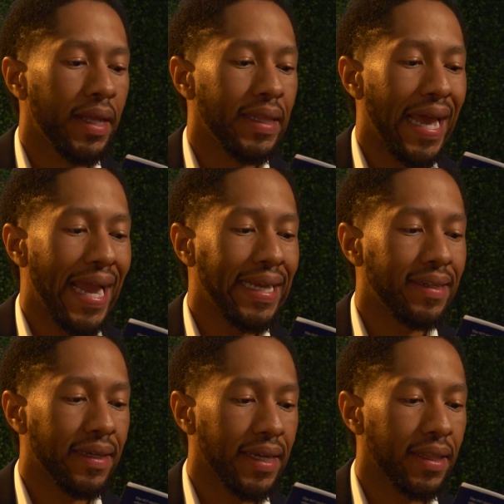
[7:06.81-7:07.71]
The
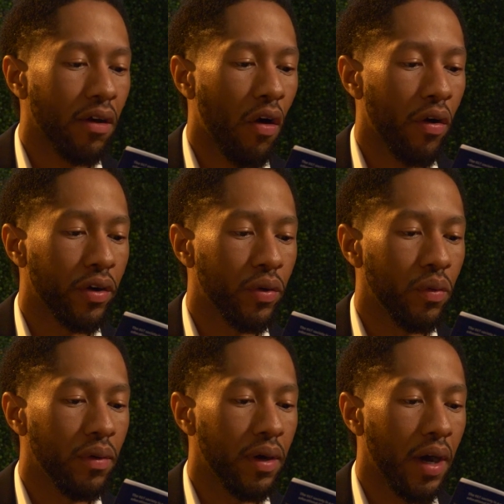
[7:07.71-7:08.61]
18th
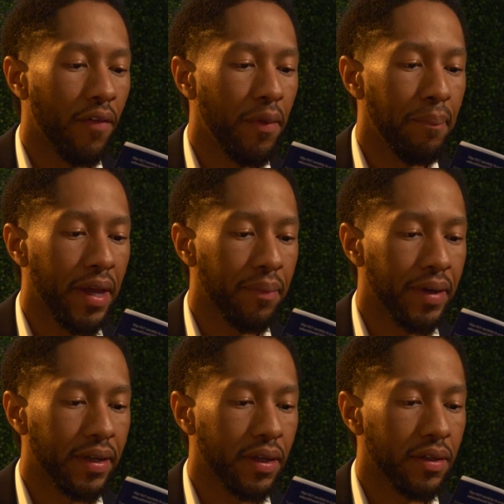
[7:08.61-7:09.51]
article of
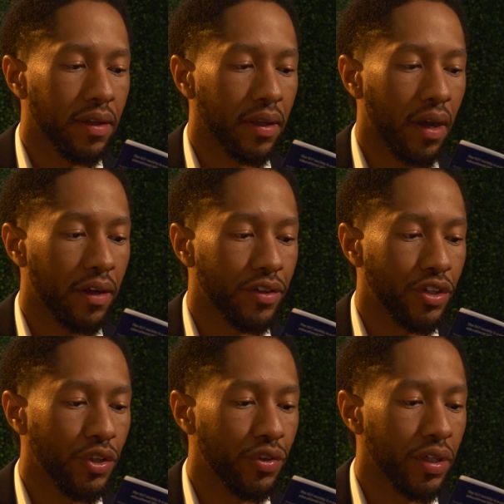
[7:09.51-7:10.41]
amendment to the
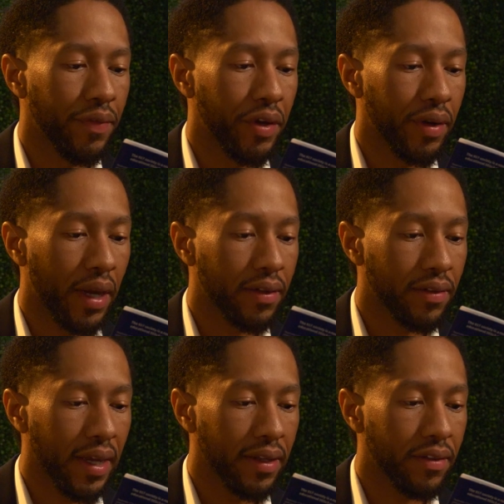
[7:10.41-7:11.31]
Constitution of the United
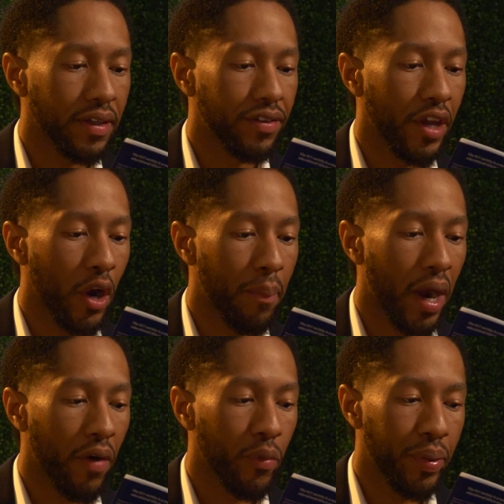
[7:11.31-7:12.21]
States is
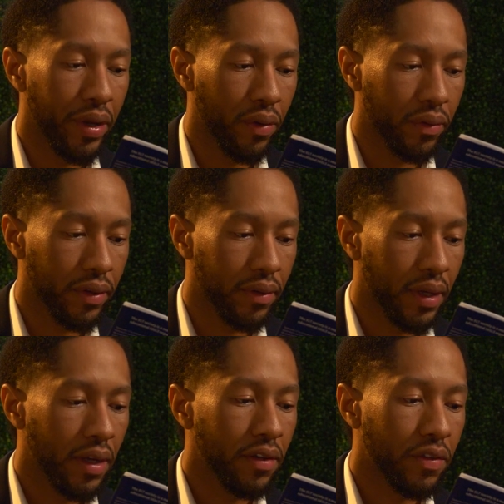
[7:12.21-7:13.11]
hereby repealed.
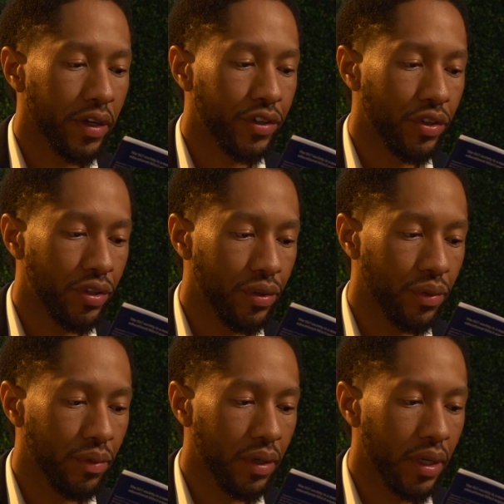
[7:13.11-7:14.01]
Section 2.